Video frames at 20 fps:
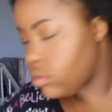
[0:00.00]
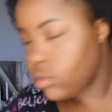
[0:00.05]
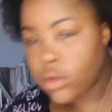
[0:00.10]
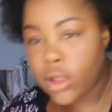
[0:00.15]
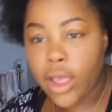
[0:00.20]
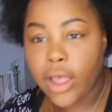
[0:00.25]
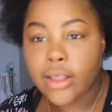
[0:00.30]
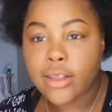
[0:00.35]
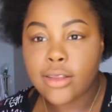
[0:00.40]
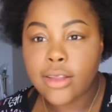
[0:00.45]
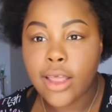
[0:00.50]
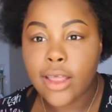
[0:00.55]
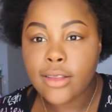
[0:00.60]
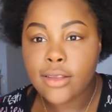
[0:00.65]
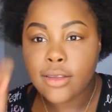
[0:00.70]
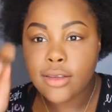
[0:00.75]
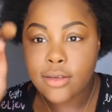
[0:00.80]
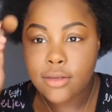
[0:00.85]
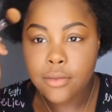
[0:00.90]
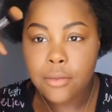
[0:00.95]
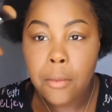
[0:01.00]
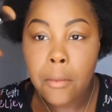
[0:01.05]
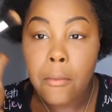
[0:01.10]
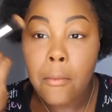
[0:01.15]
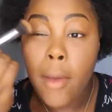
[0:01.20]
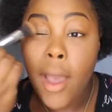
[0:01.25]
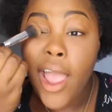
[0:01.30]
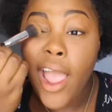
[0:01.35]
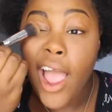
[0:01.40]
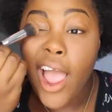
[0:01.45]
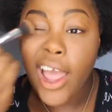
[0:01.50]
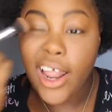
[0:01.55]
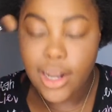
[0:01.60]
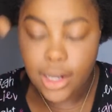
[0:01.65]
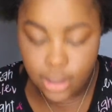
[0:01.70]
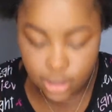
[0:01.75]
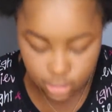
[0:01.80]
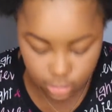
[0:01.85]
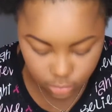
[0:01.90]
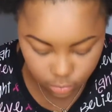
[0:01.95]
I set my
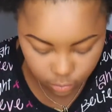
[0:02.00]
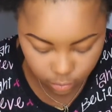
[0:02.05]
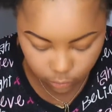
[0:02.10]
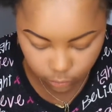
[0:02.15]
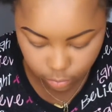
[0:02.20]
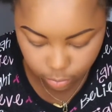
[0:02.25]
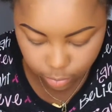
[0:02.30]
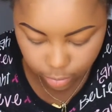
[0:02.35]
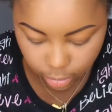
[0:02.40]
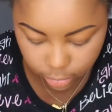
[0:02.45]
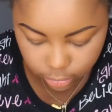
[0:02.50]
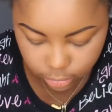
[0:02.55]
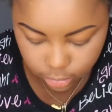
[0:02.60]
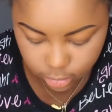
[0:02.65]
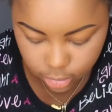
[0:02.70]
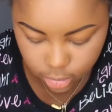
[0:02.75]
eyelids as well with powder.